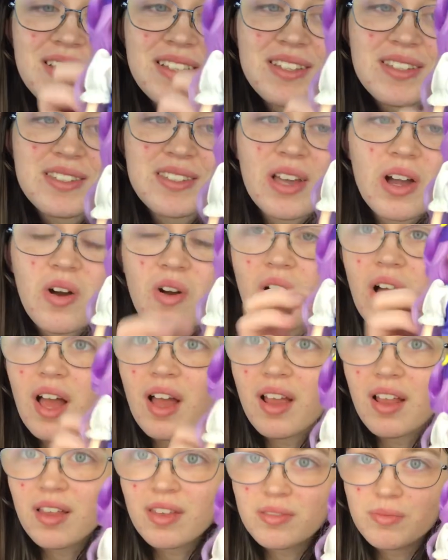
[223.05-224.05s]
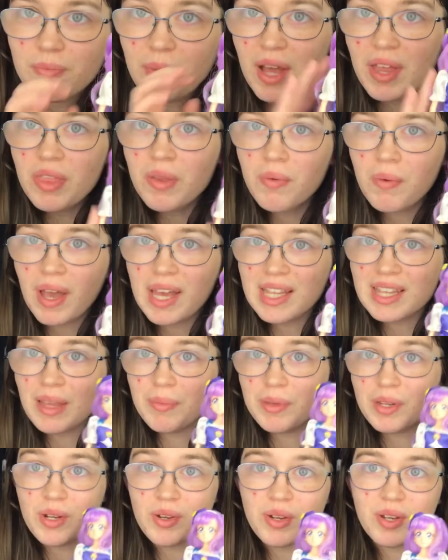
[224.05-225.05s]
So, by the way, let
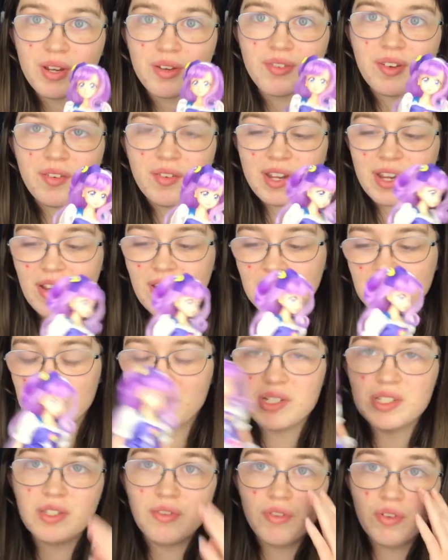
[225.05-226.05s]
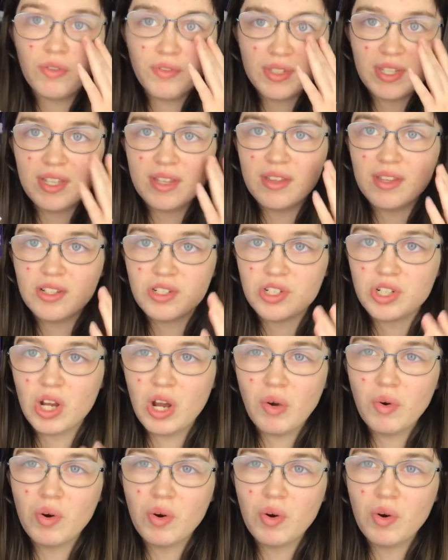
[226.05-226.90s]
me know who your favorite character is if you've seen the show,